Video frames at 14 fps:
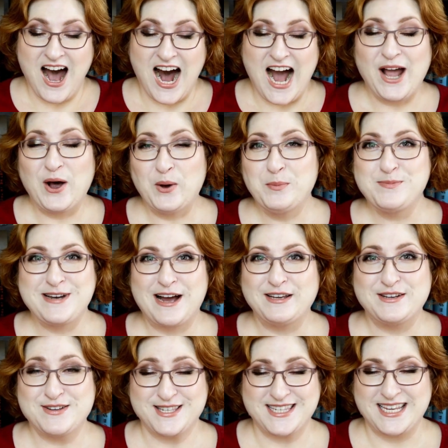I hope now
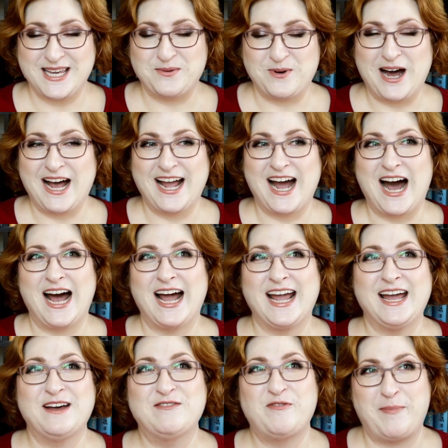you see why I
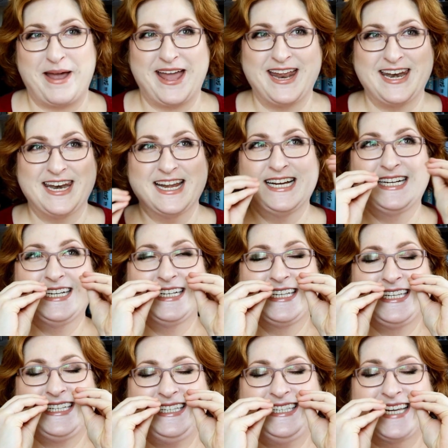have been
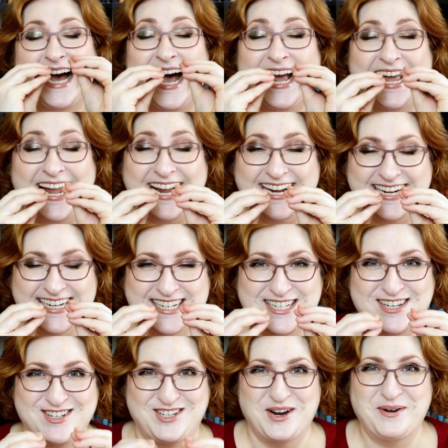dying
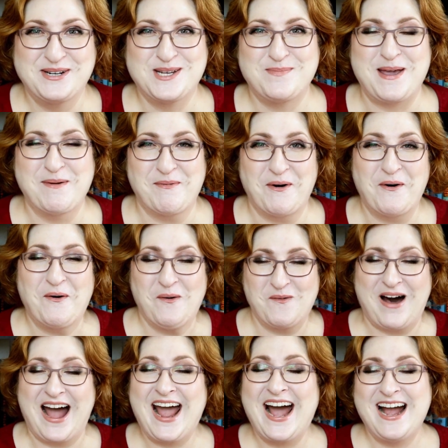to show it to people,
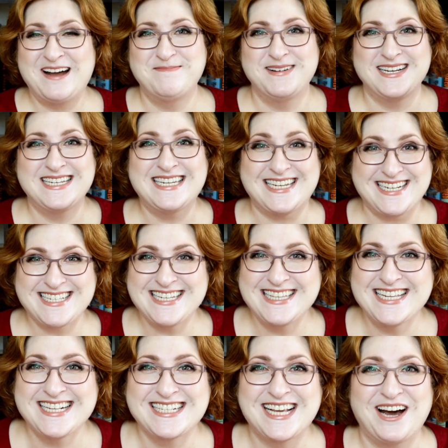why I have been teasing
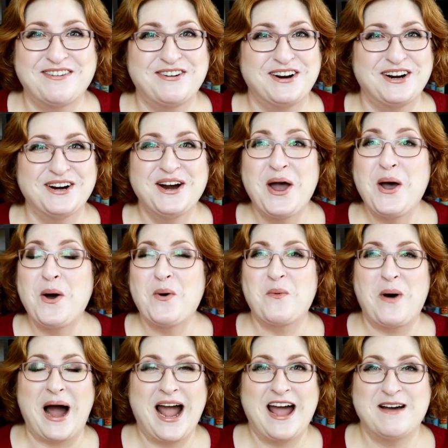this cover,
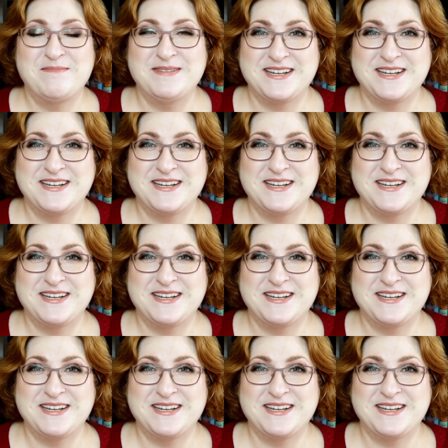why I have